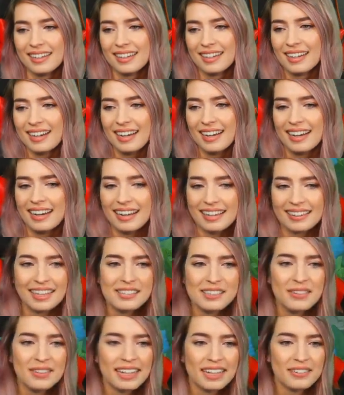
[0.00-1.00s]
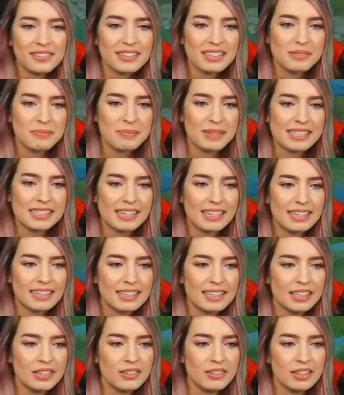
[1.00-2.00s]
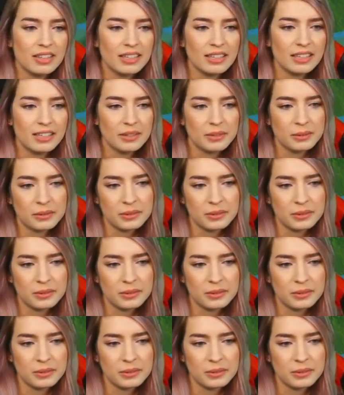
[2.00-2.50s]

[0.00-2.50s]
Thanks for hanging out with us, pizza. Thank you, thank you.